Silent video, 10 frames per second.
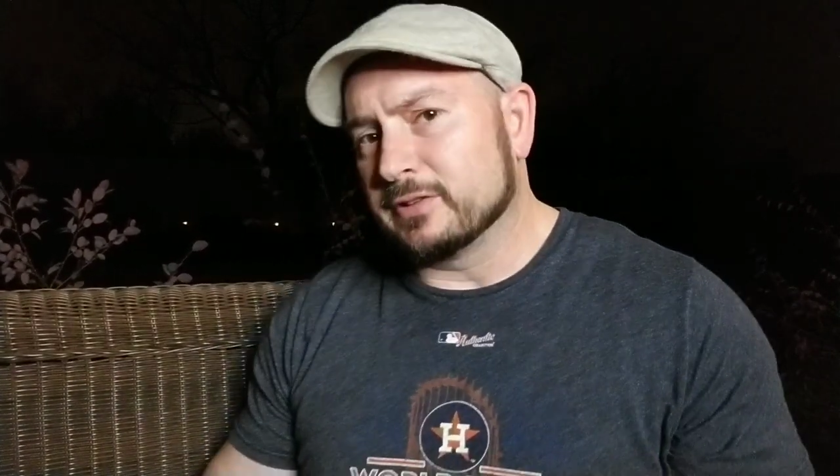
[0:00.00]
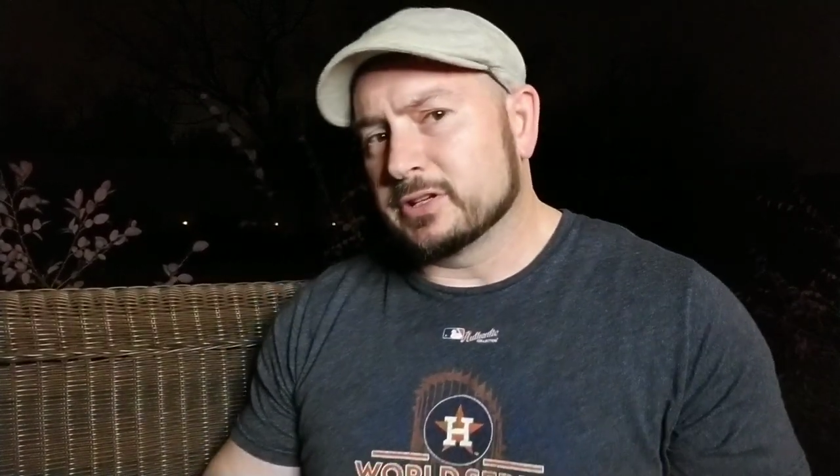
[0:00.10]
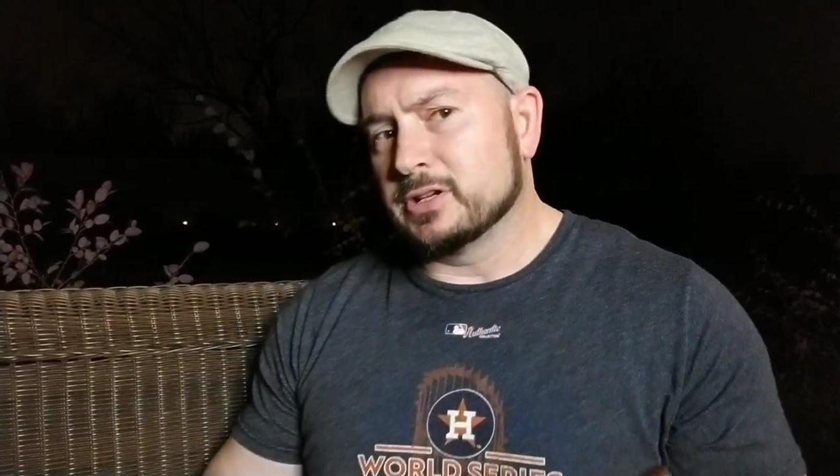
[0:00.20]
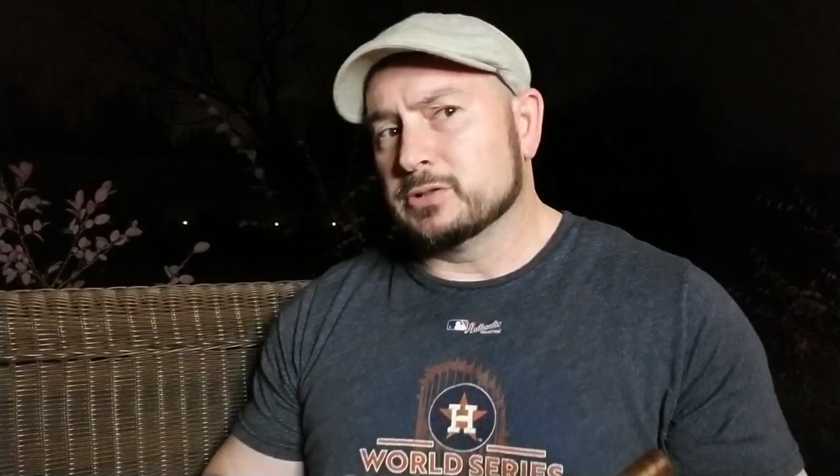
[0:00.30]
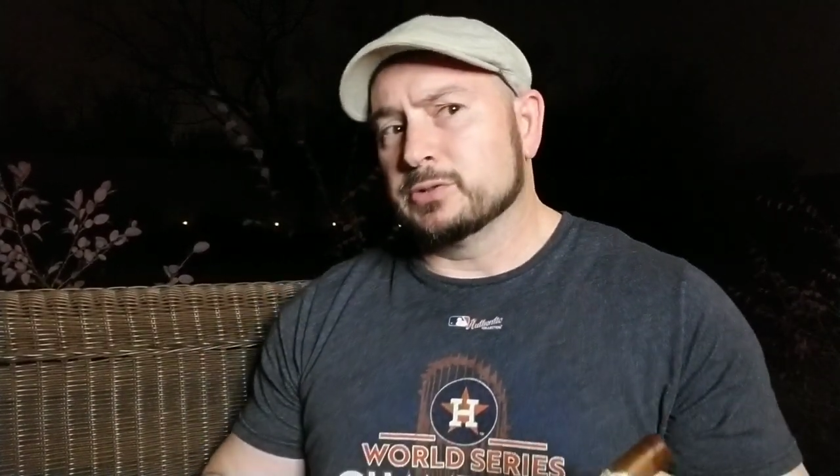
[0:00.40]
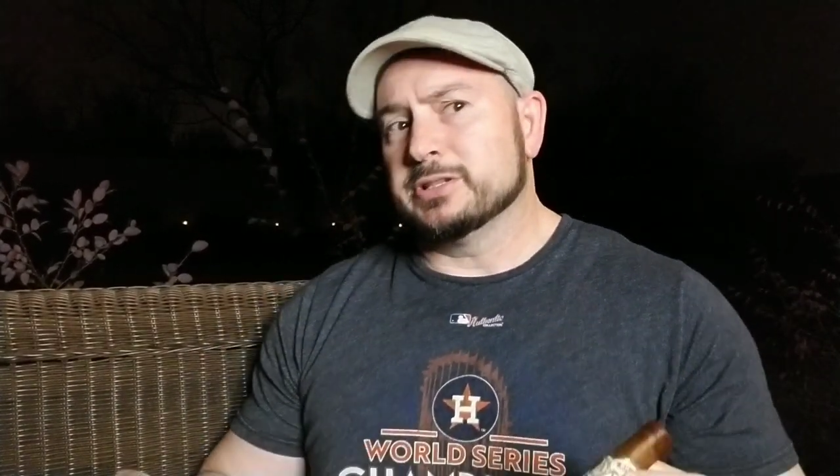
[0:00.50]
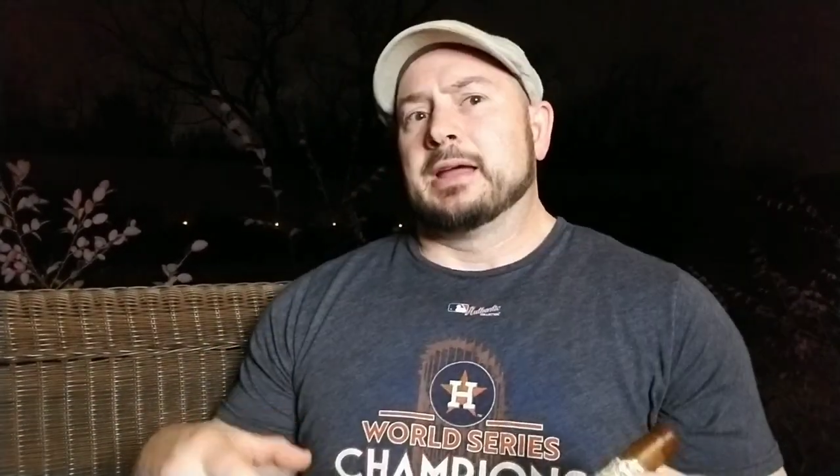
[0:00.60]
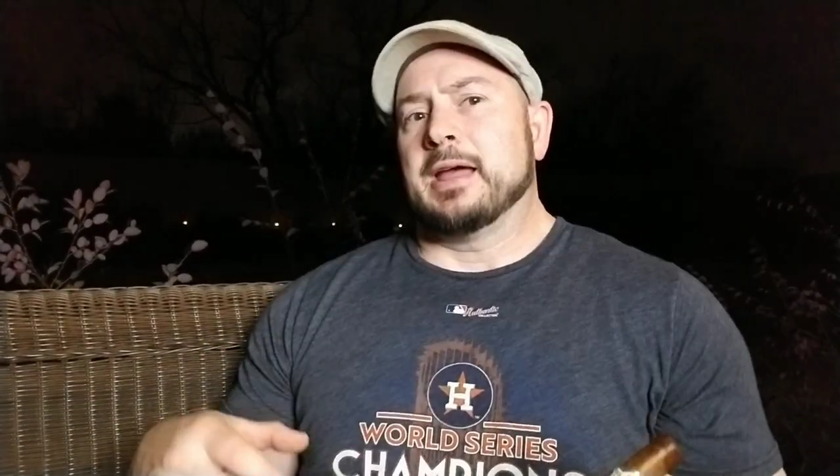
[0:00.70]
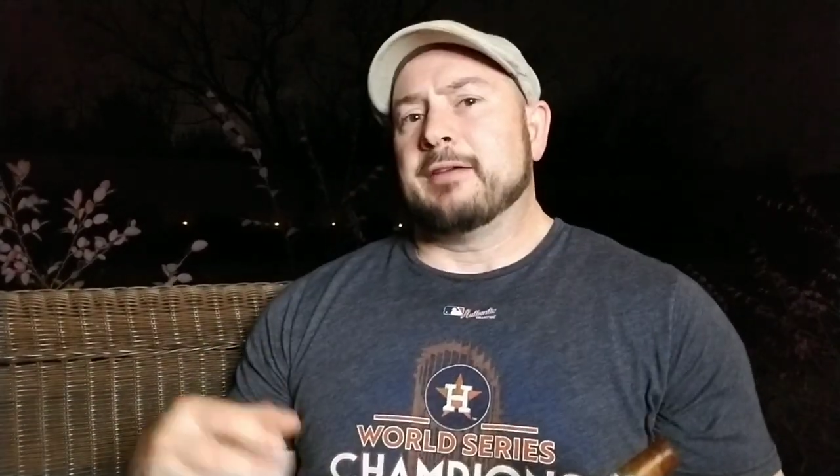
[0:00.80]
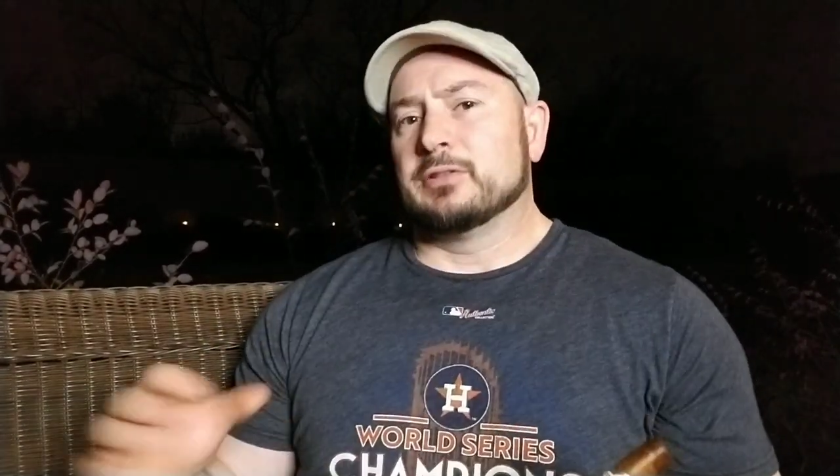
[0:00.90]
goes, I'm
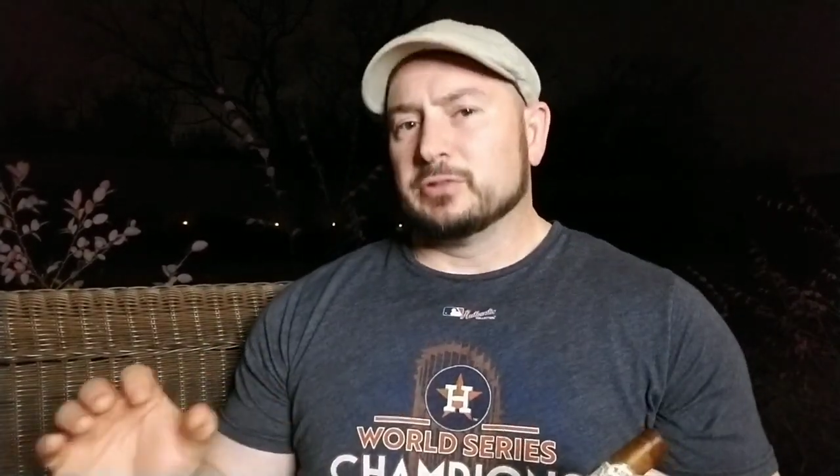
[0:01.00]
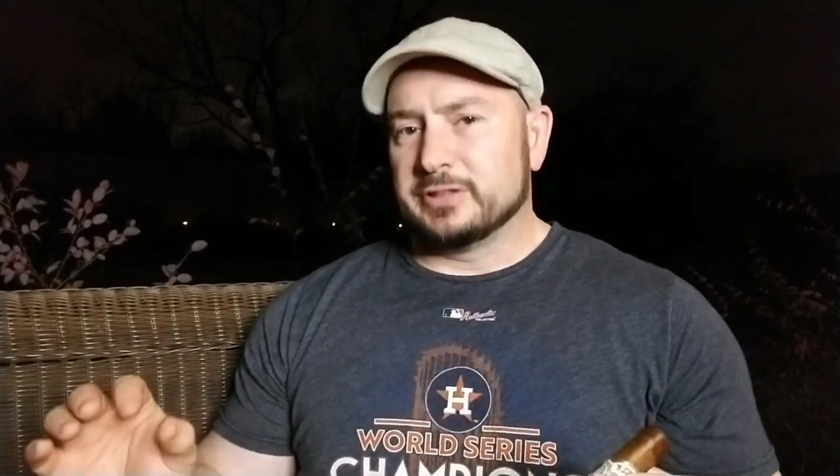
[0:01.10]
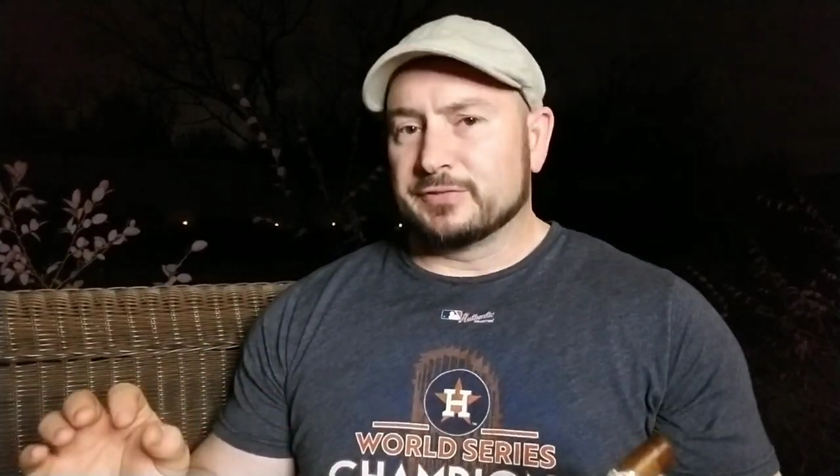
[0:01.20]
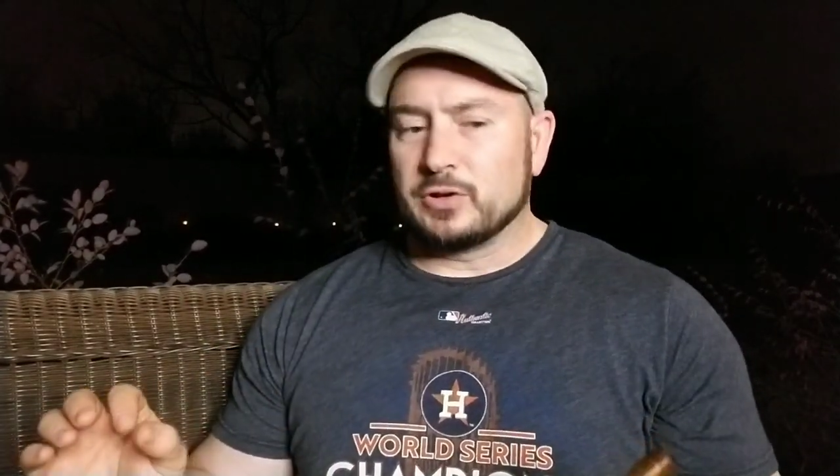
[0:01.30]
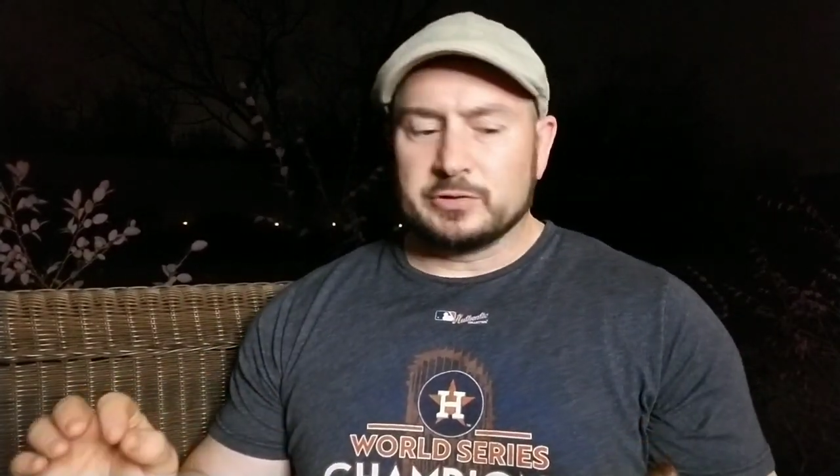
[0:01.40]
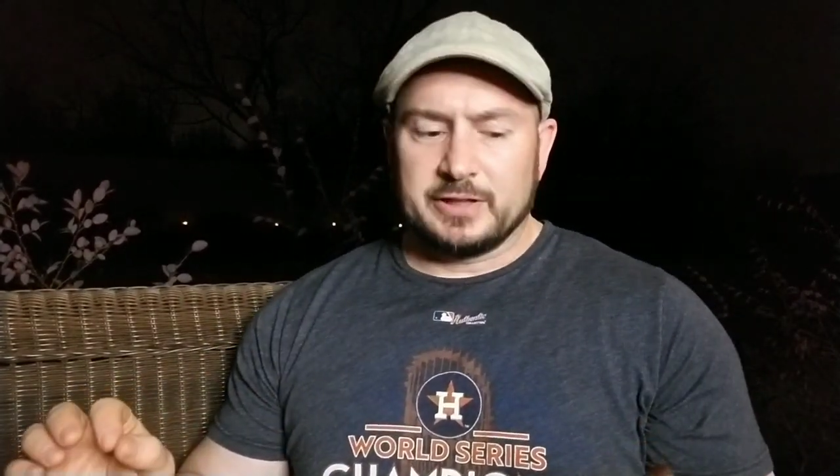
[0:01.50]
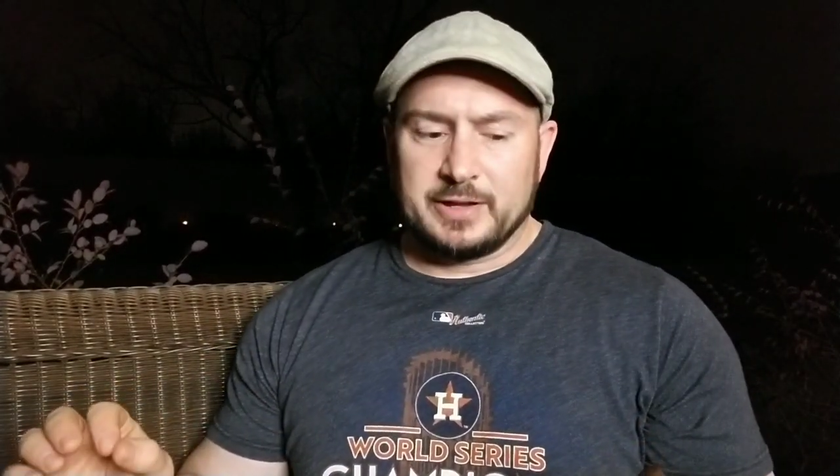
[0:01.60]
having a little difficulty